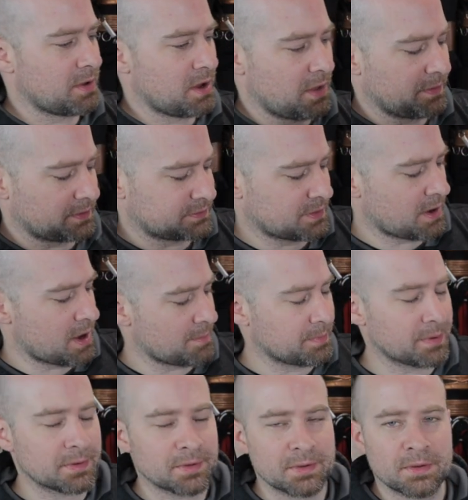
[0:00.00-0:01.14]
on the
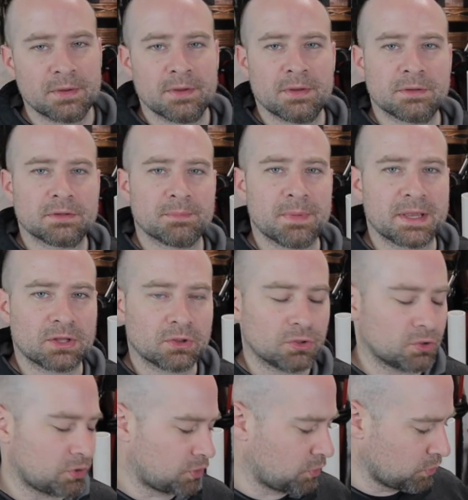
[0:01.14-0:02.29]
top to make it
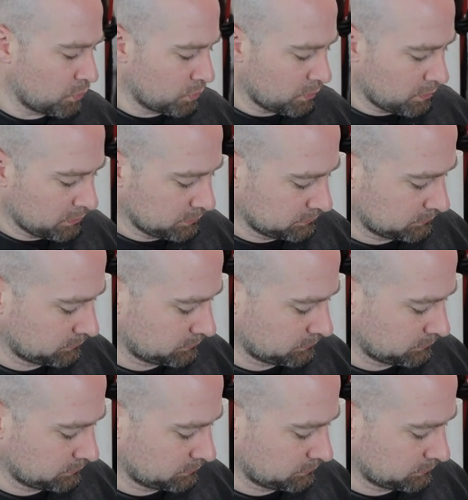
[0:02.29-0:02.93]
look cool.